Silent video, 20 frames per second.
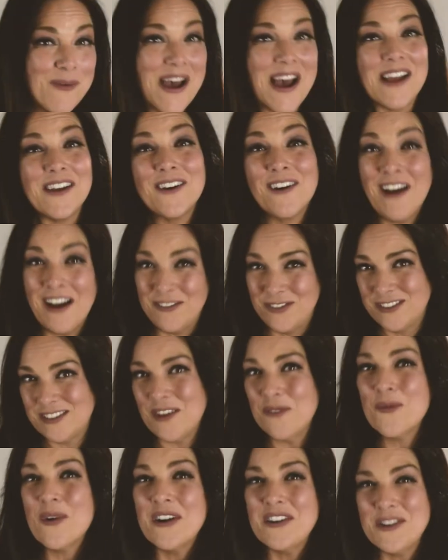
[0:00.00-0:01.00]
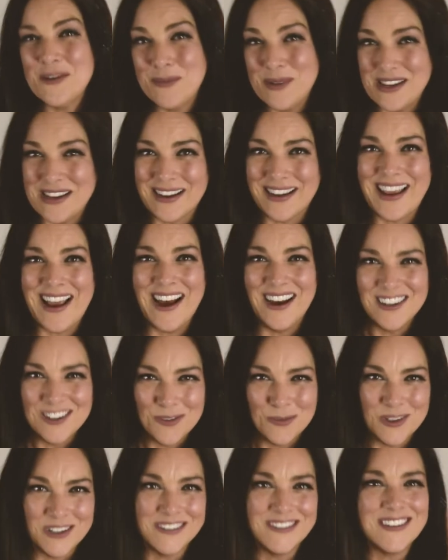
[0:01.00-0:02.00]
bet you'll have someone to be
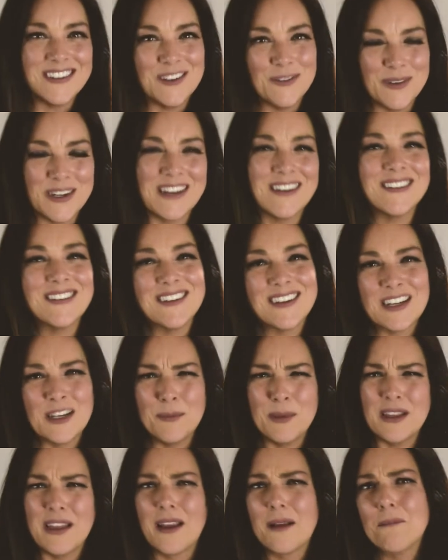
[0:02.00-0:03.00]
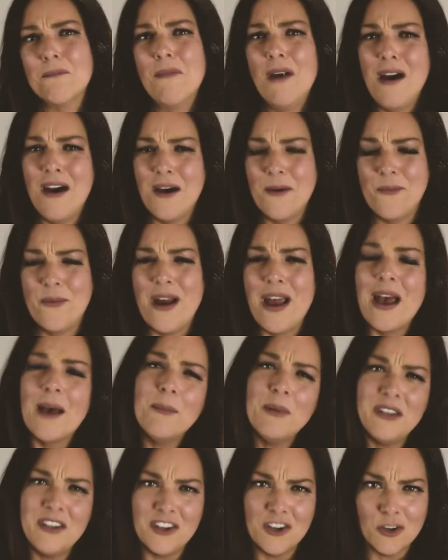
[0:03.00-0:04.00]
accountable to because they're going to be like, Mom, what
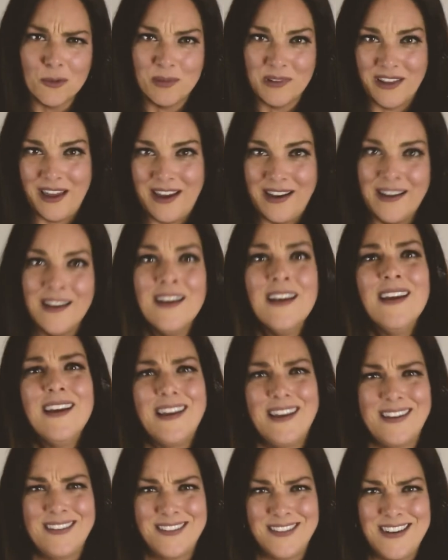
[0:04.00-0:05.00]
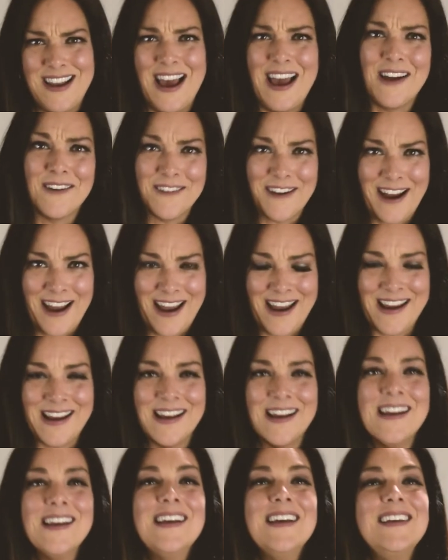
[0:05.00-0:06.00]
happened to your plate? It's not right.
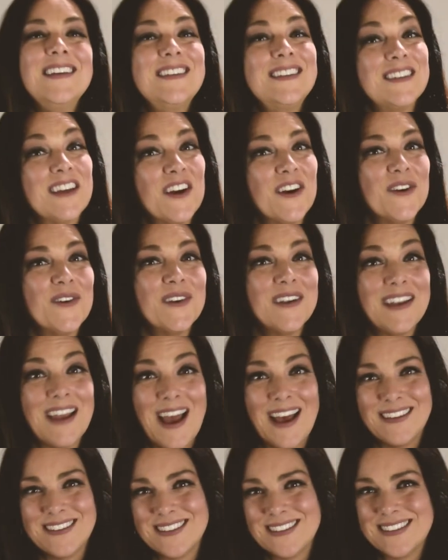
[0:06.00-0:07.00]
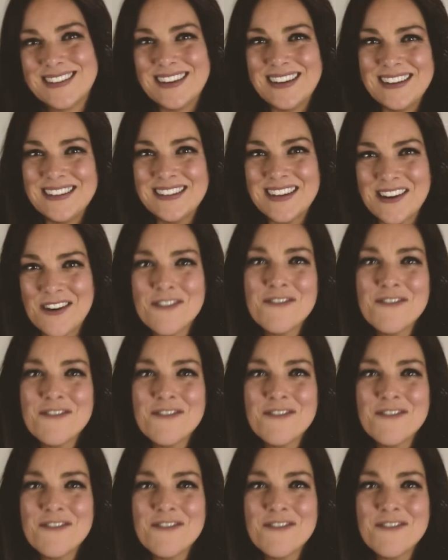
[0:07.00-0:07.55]
So yes, it's easy to